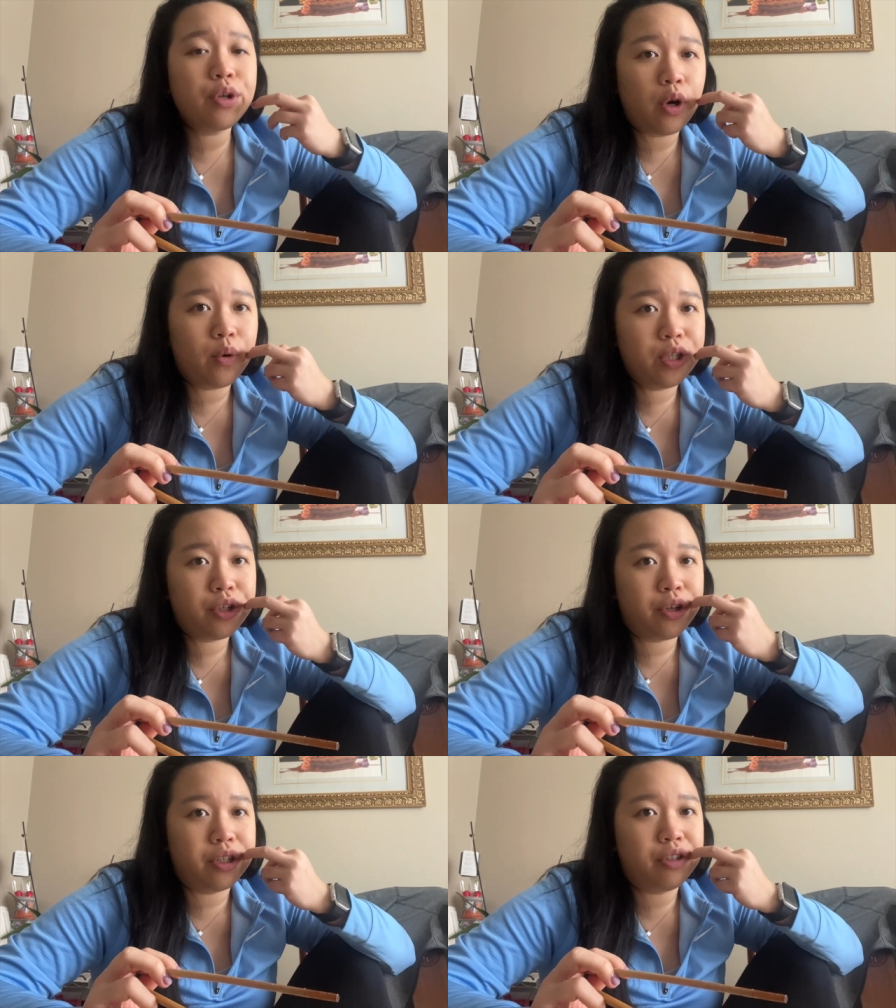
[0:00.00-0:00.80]
go into
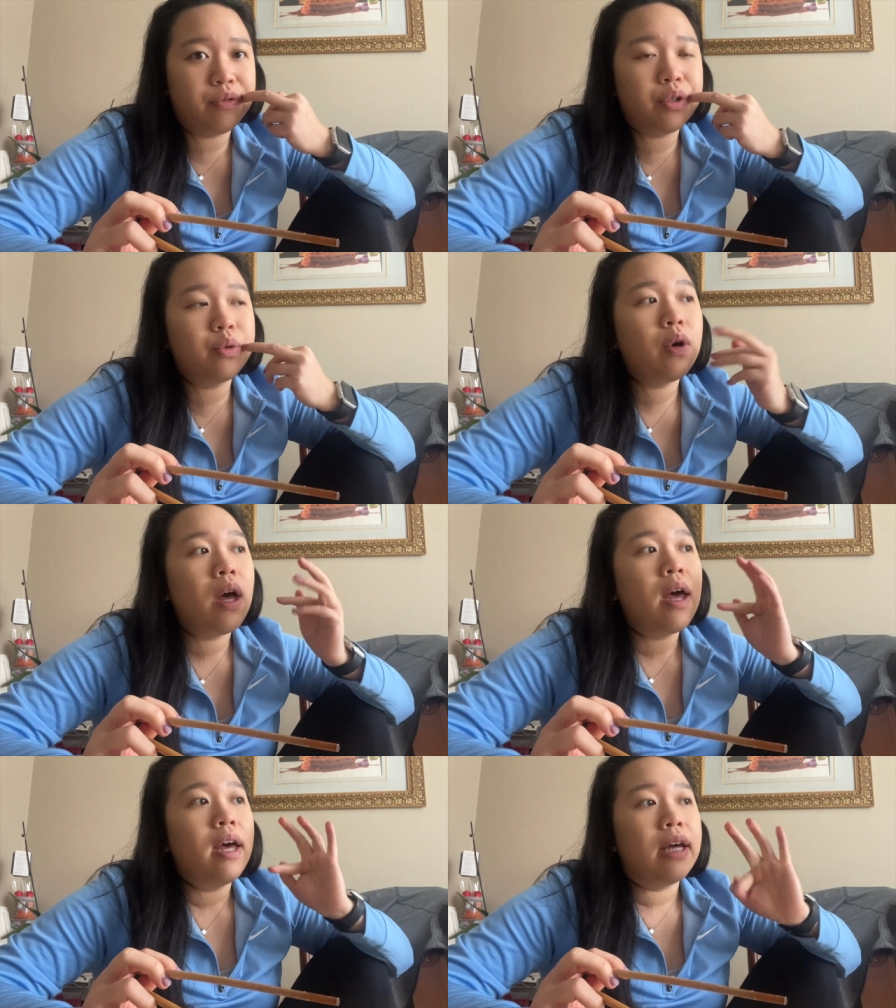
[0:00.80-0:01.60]
your interview,
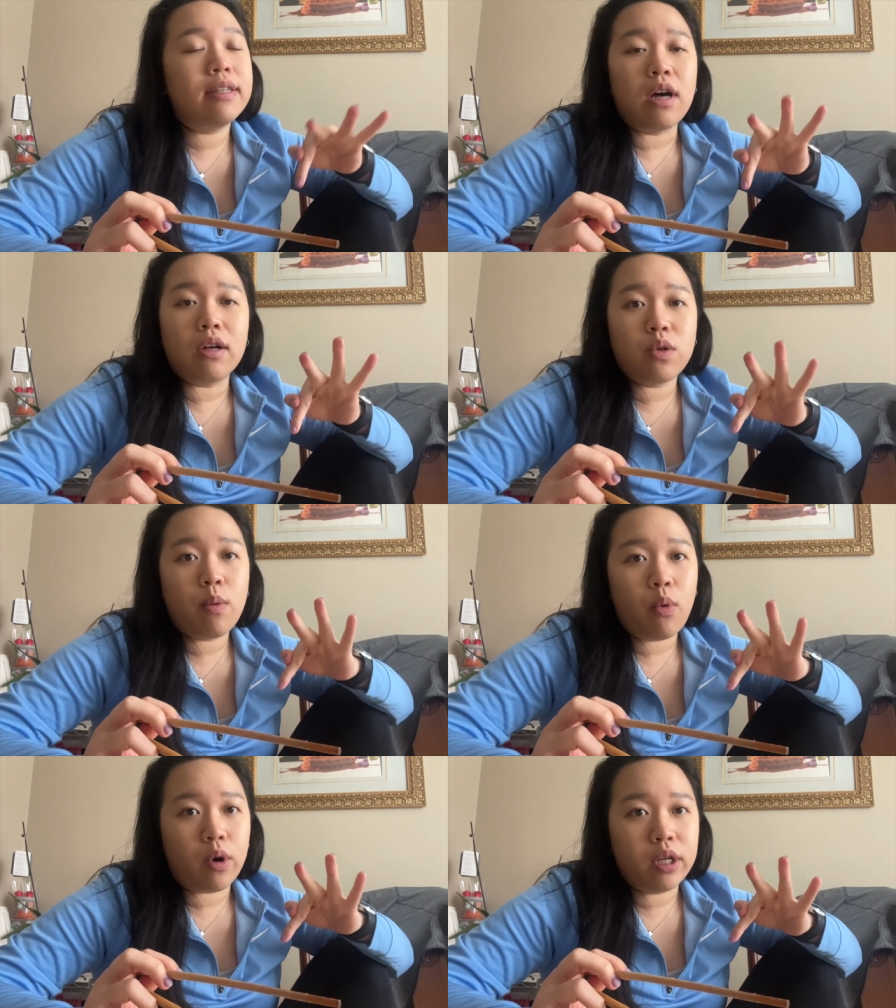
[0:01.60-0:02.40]
it's also
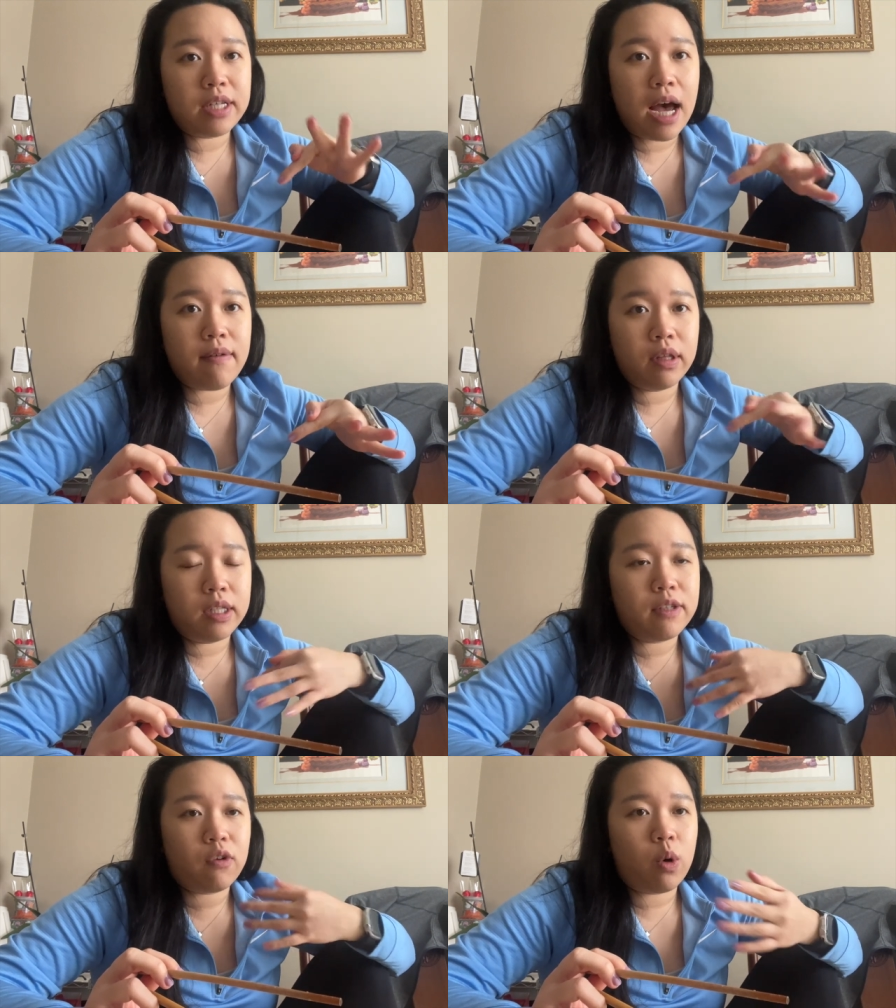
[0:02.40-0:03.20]
important to have a
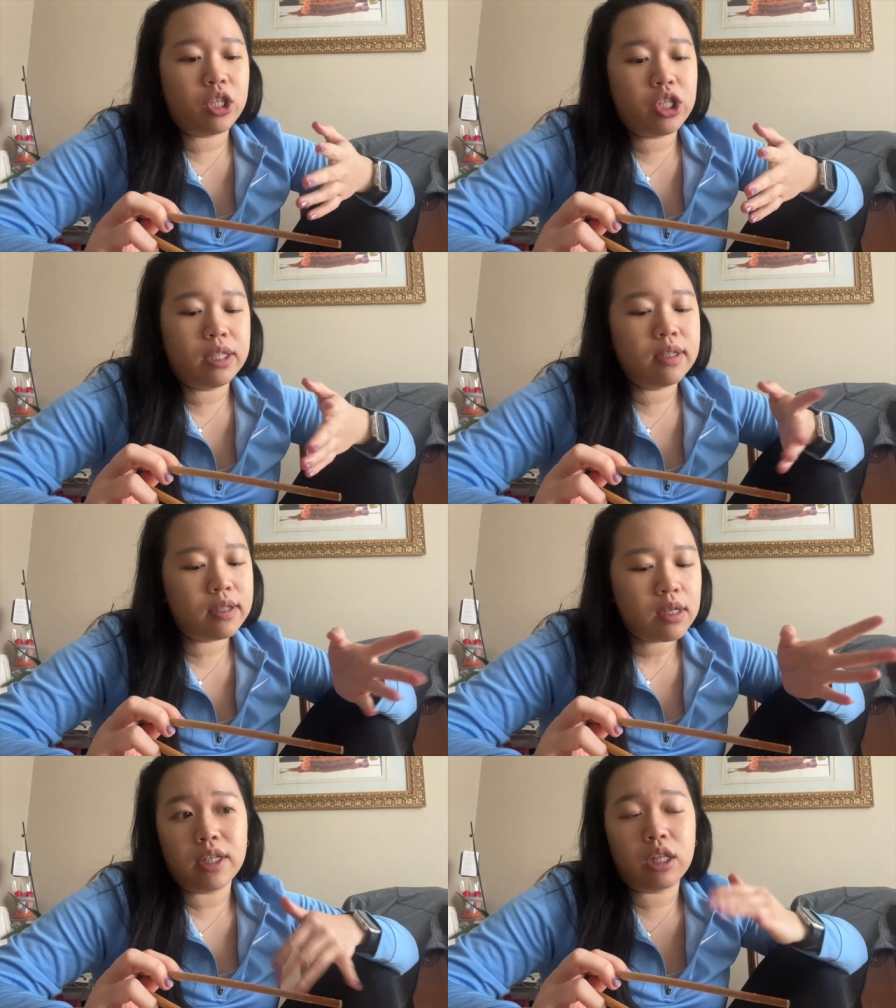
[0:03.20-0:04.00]
list of questions.